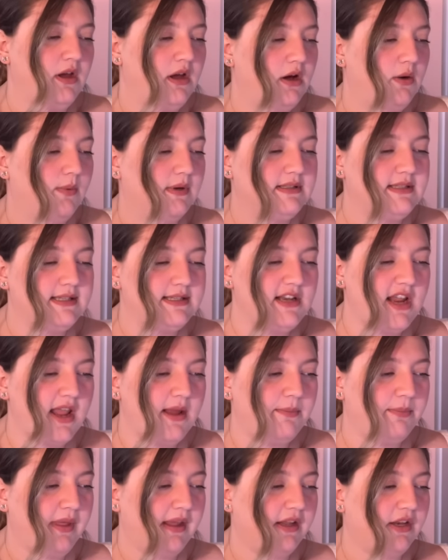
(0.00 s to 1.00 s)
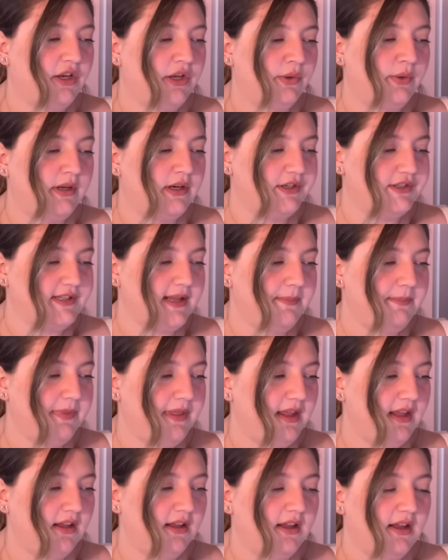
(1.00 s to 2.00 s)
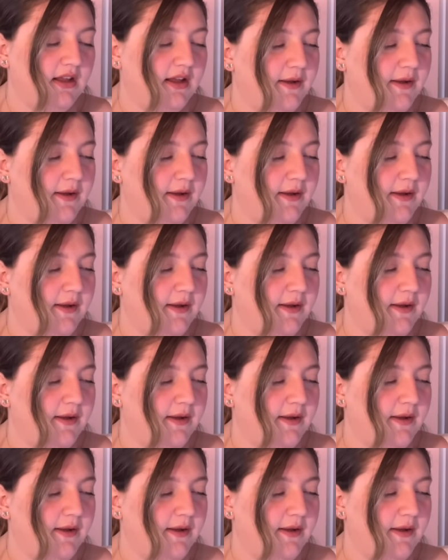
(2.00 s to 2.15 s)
What's his name? Like Newton or something?